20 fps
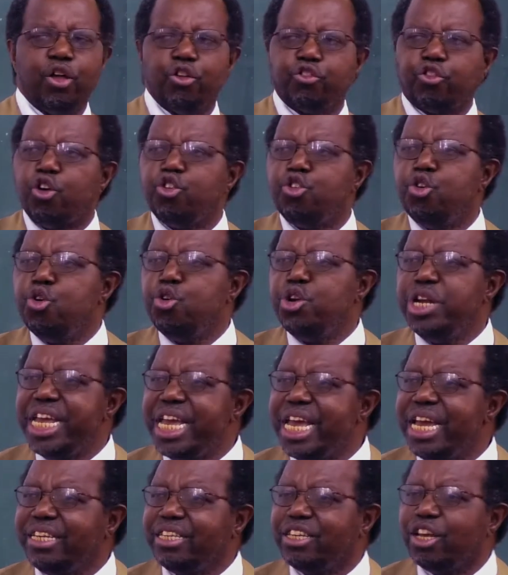So you
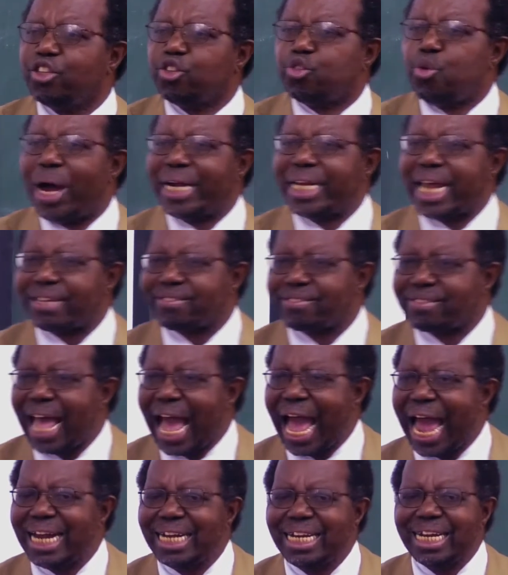need to
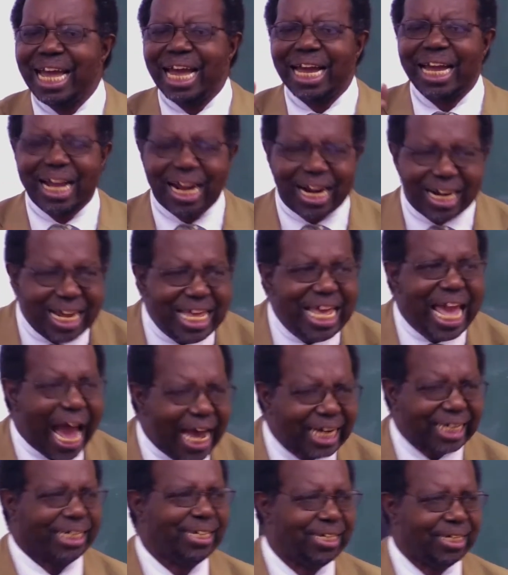understand
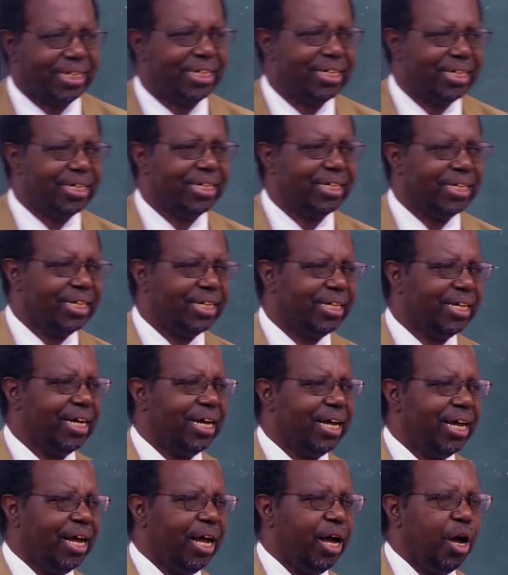clearly.
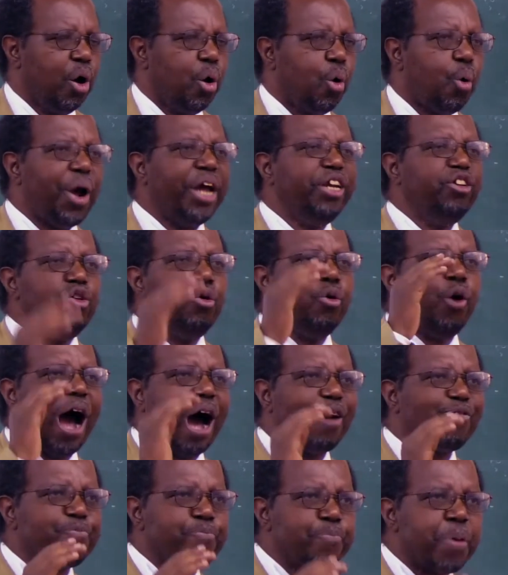When you
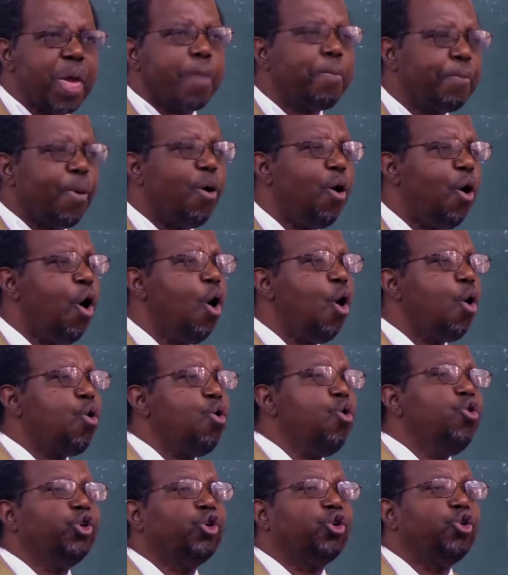have people
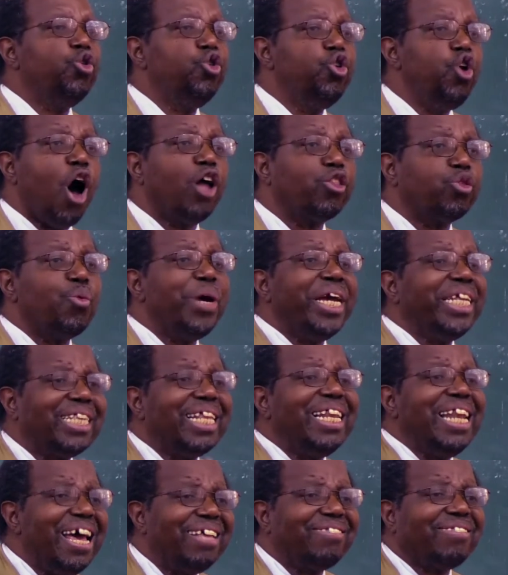who do not
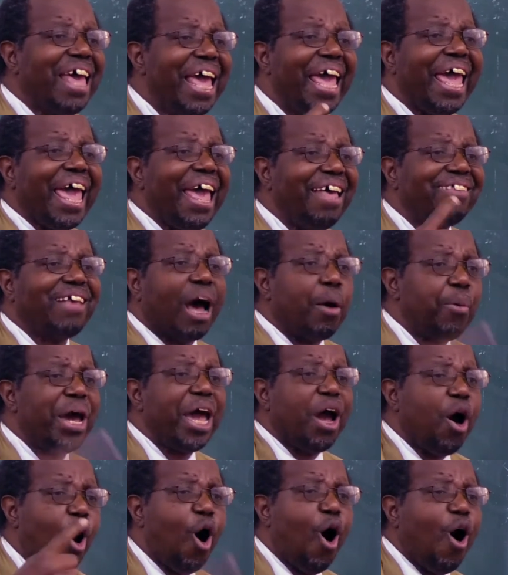witness as a
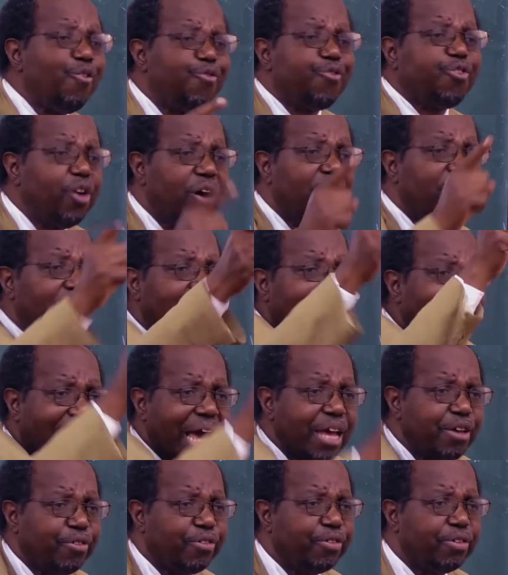way of
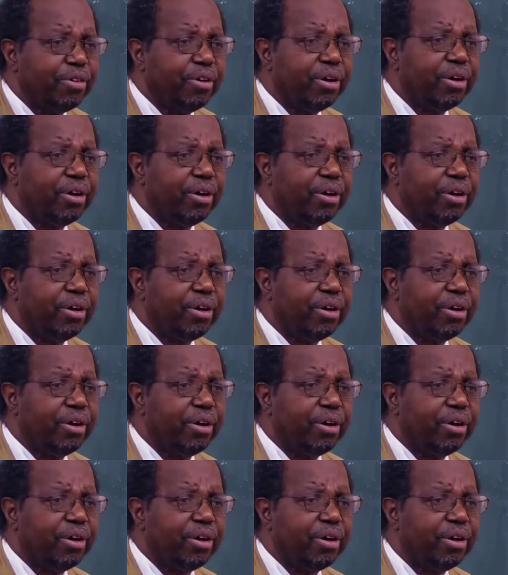life,